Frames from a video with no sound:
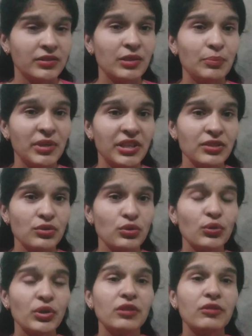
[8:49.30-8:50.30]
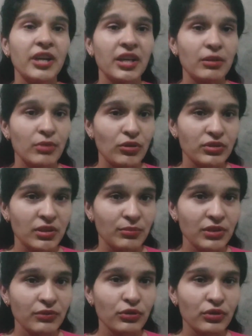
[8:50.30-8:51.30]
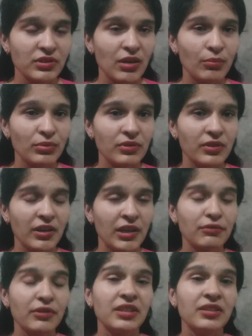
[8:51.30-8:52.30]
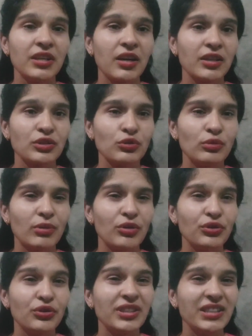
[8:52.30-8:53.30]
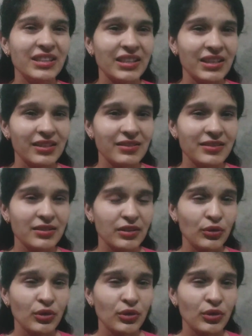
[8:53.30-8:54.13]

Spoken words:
place to inquire about something, for example, and when they ask you about your details,